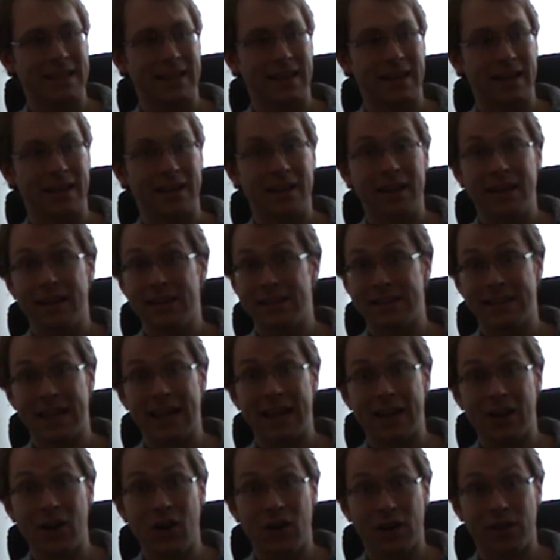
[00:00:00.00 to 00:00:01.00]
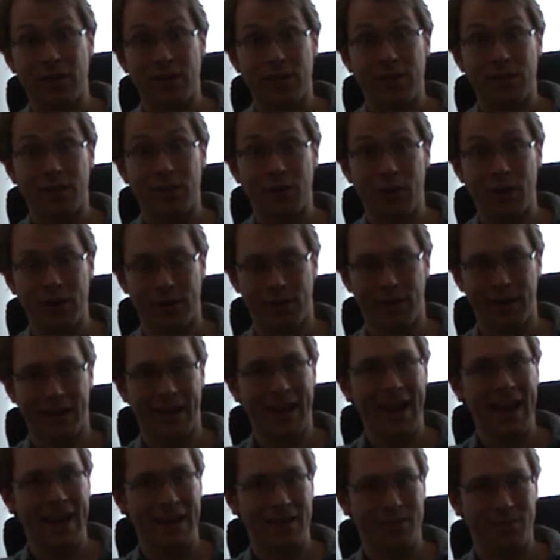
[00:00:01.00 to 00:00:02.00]
And thank God this is not the
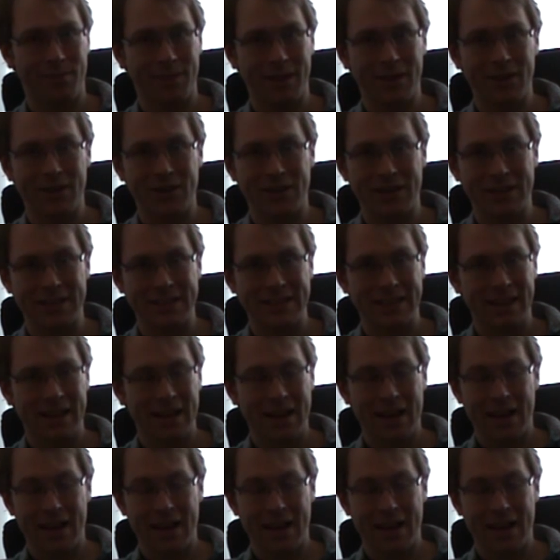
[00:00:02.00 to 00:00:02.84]
case, because